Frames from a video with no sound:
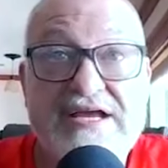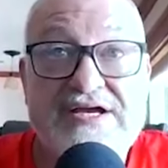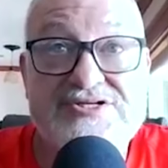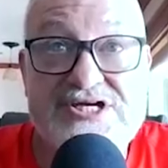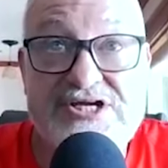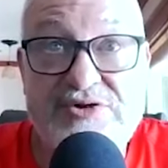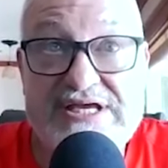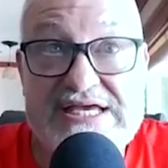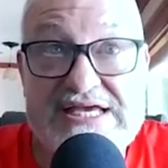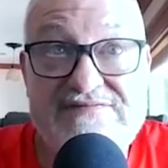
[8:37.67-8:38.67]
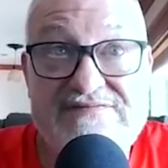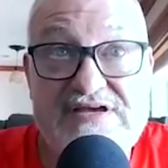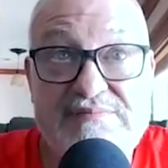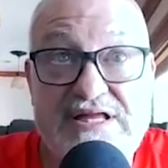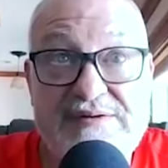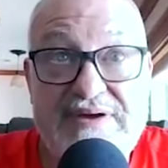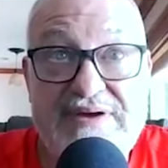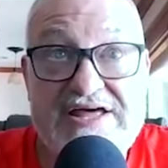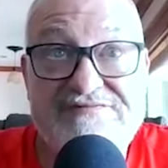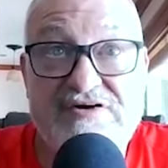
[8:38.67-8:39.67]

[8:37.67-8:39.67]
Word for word: Continuing EV bloodbath